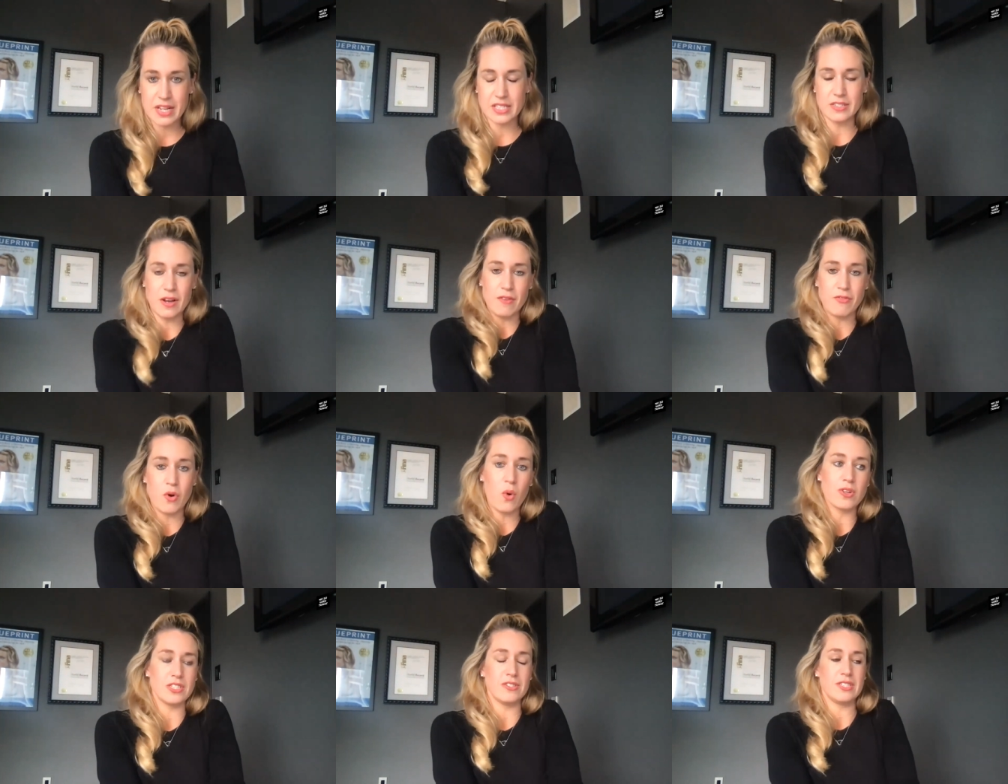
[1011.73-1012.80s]
Because of
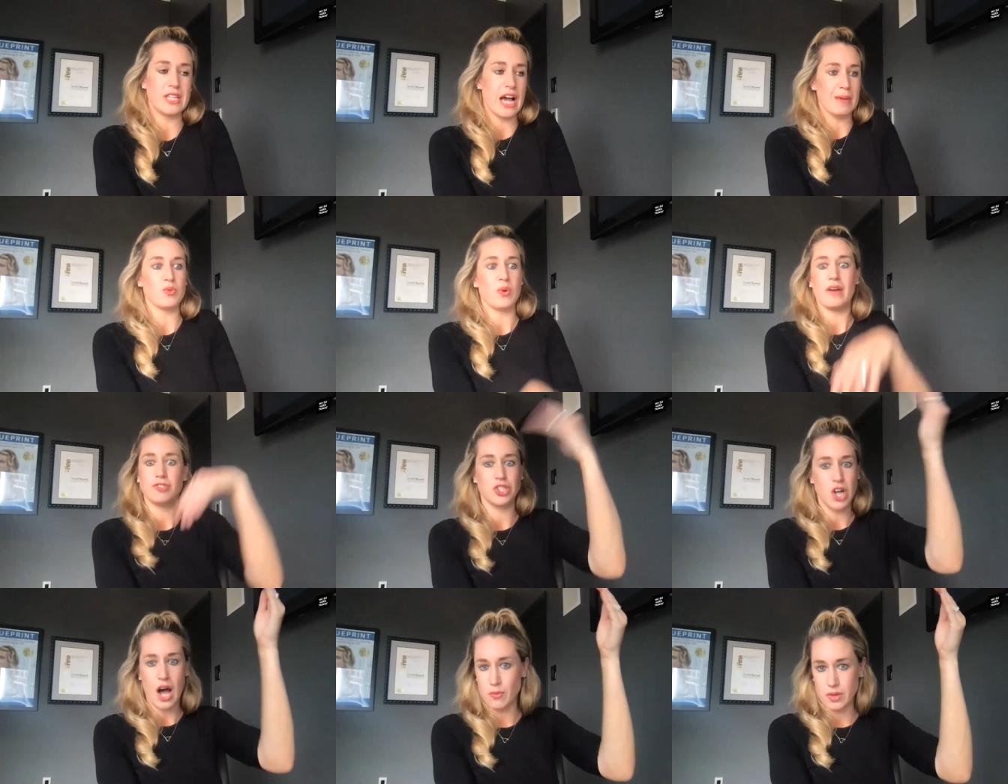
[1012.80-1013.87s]
course there's times where I've
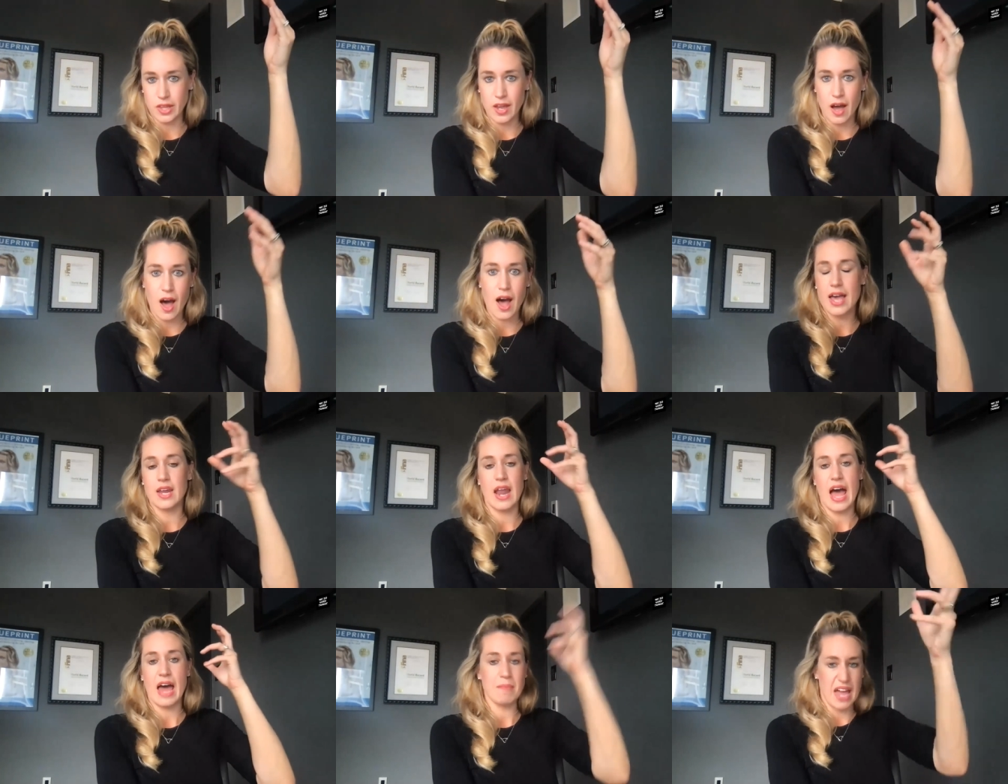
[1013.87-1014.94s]
shot really high
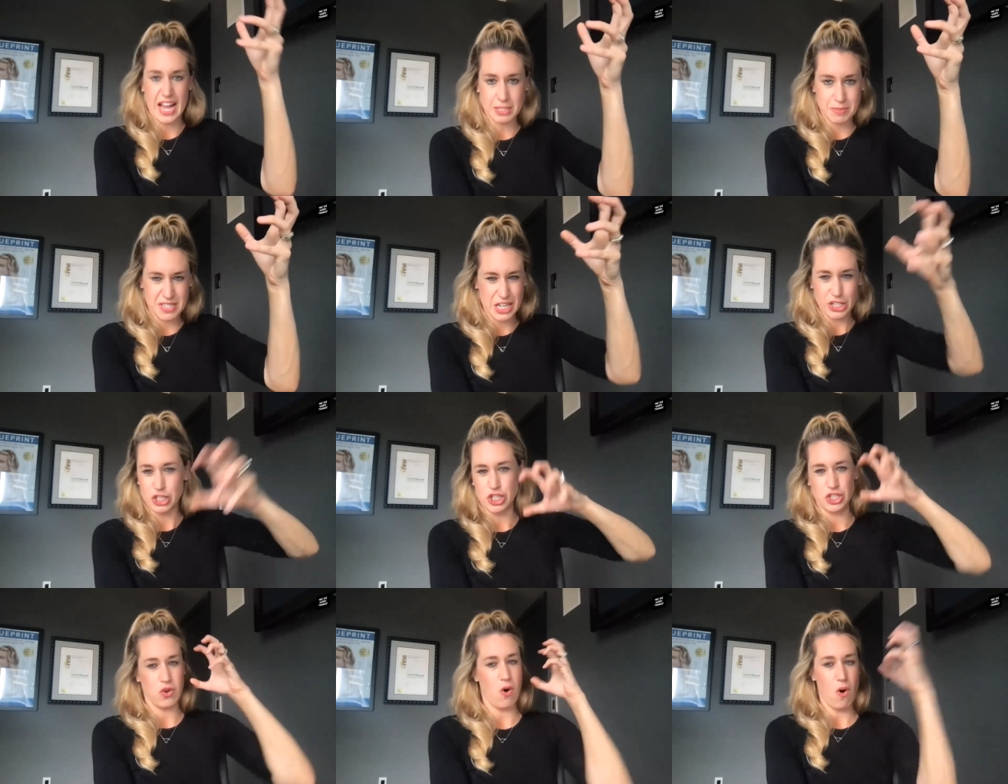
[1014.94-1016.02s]
and have my expectations
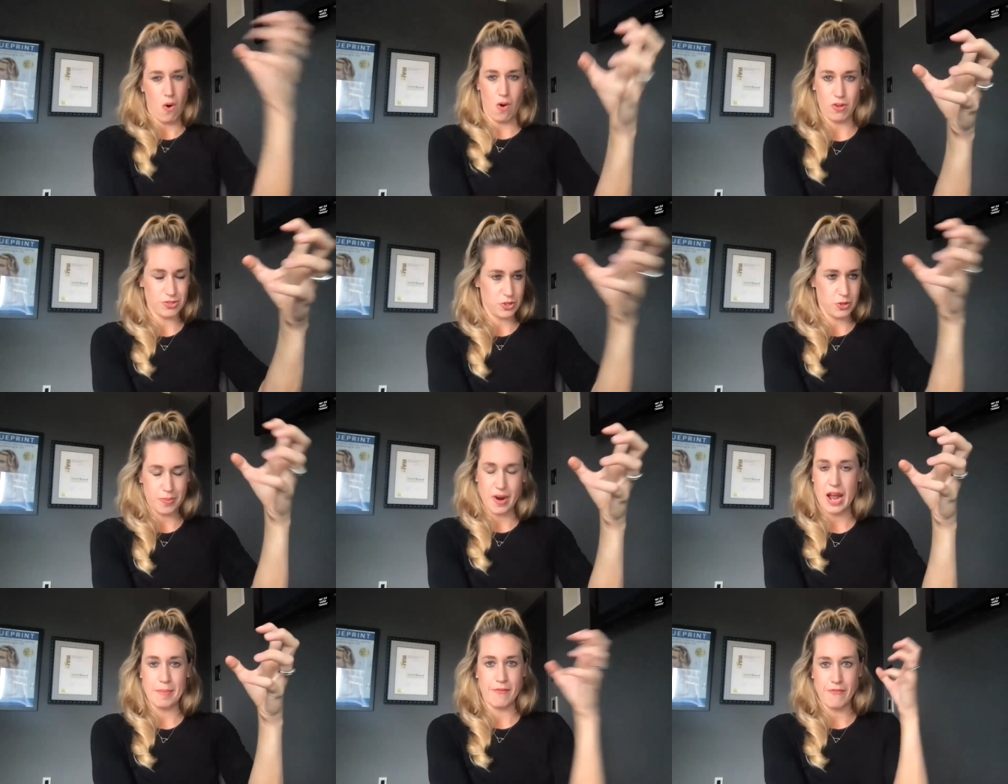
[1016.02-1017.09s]
just all super
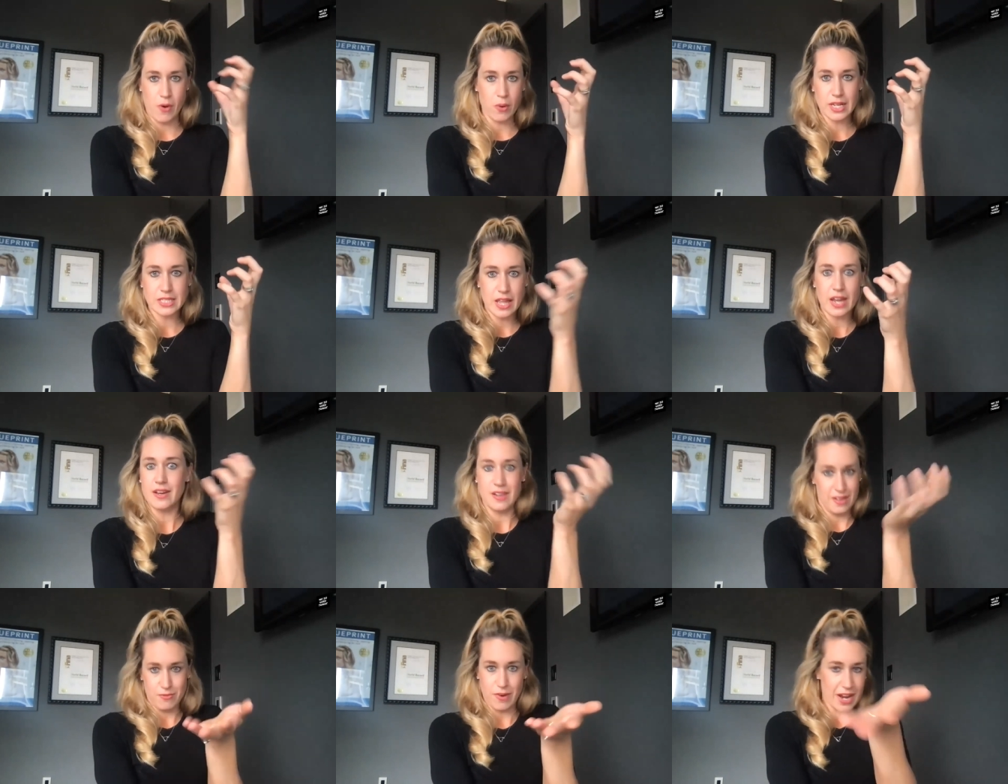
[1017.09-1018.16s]
hyper focused. And
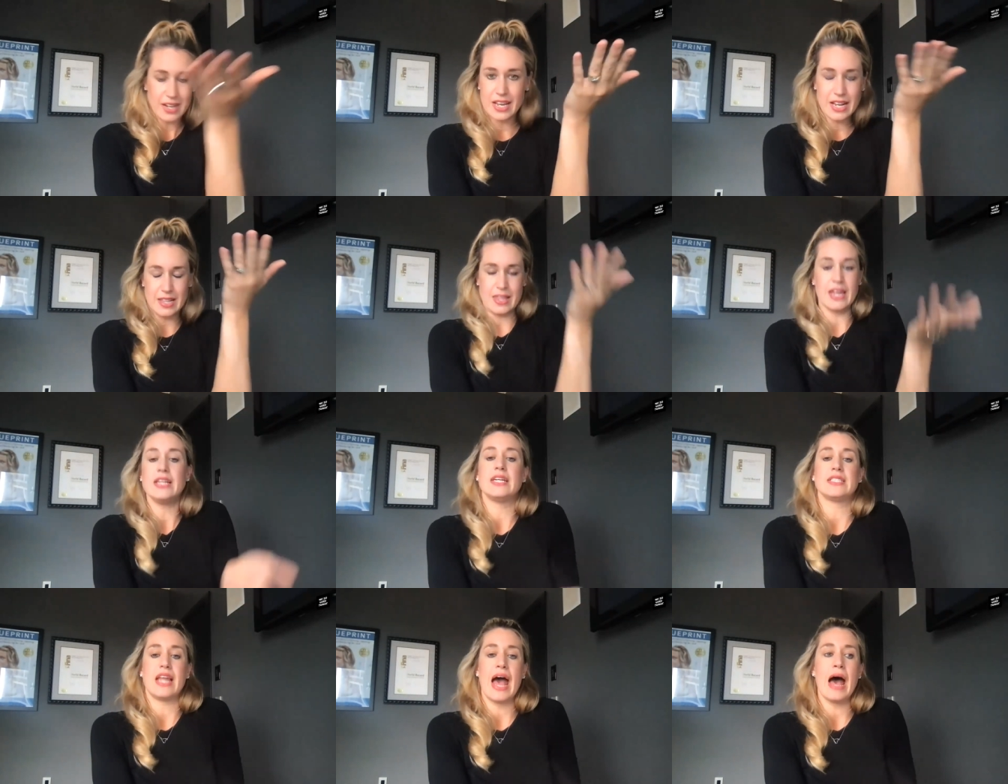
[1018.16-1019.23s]
then, right, it, then it
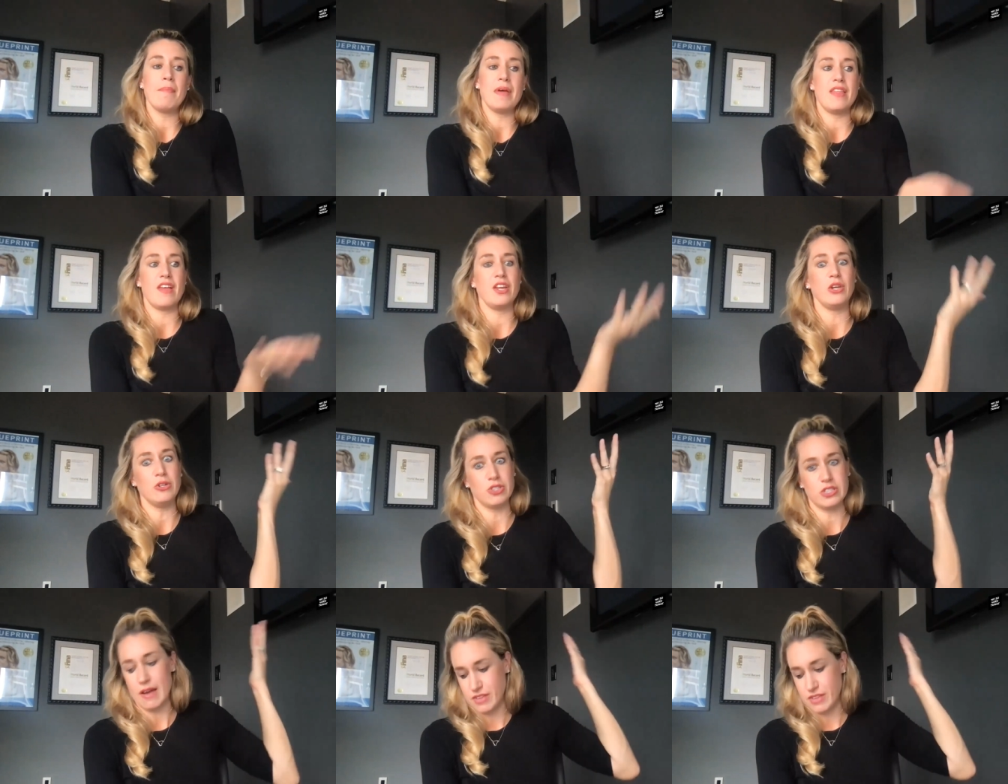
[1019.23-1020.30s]
doesn't happen. And then you
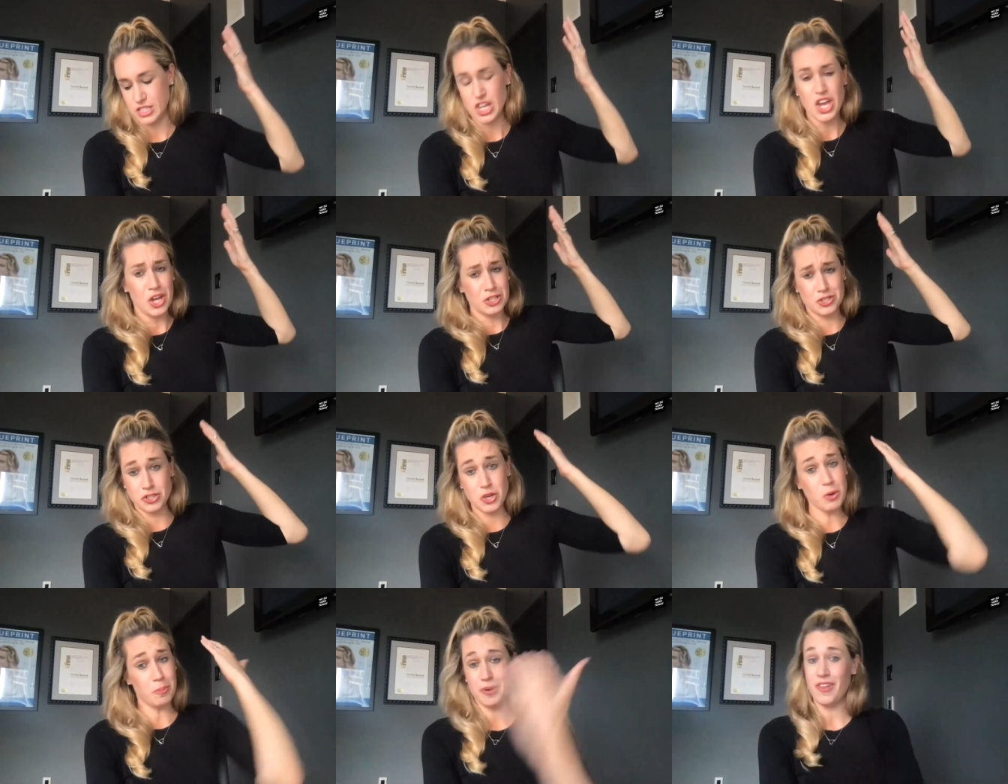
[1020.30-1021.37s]
just have this
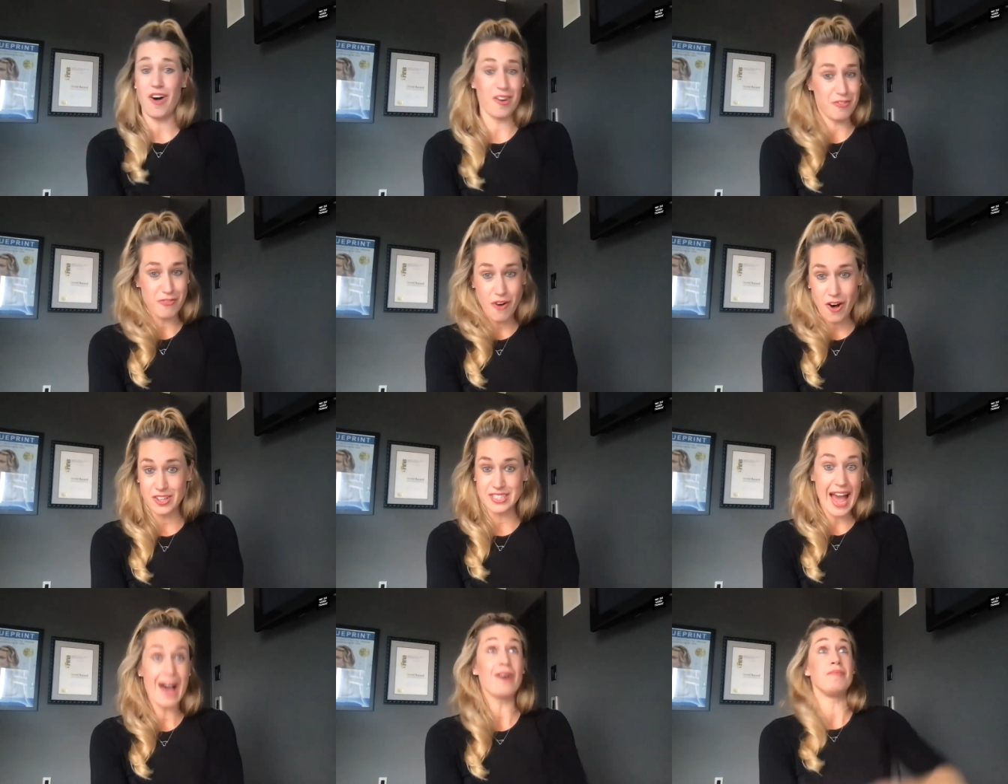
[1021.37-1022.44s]
super long fall
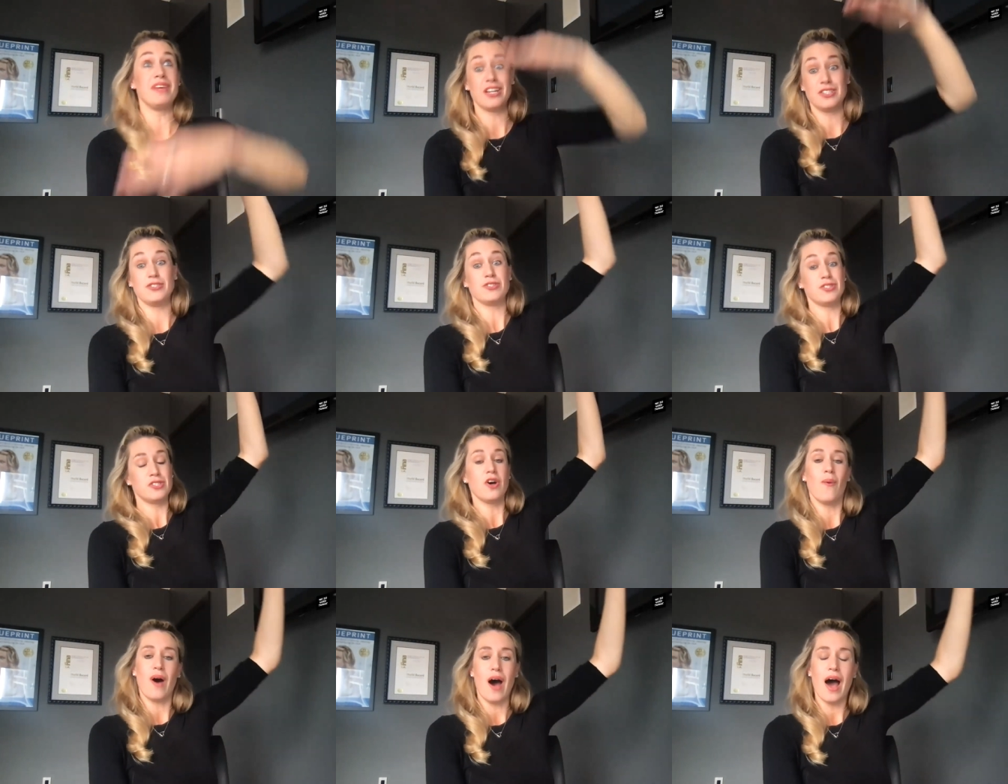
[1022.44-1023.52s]
down because you're
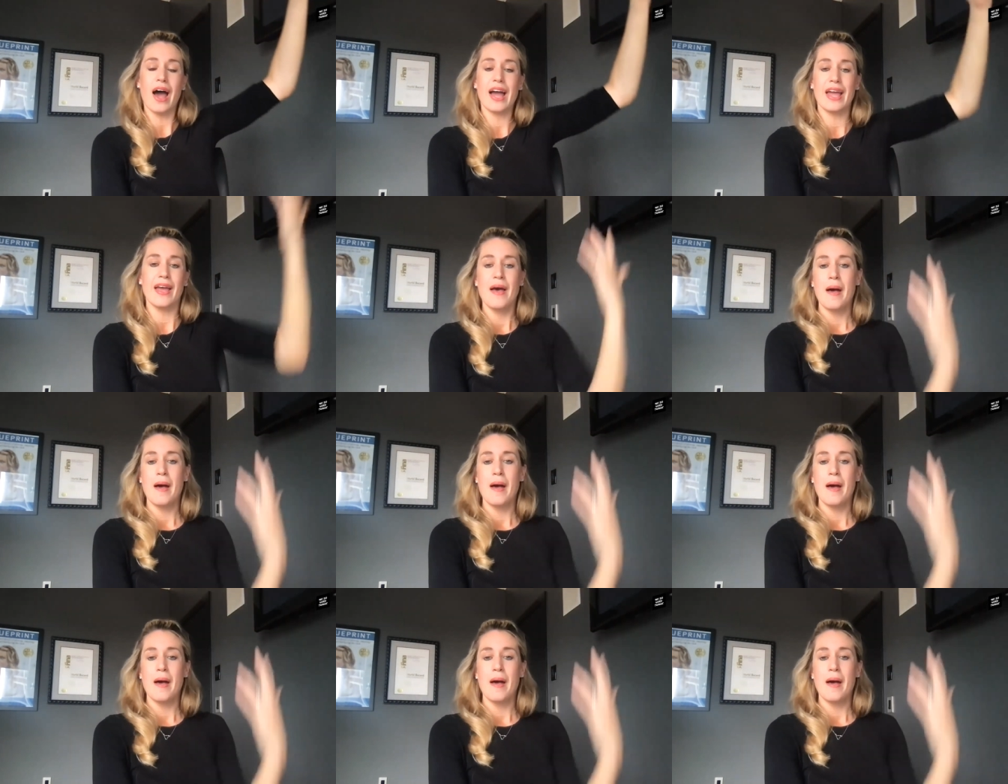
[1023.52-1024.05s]
so high.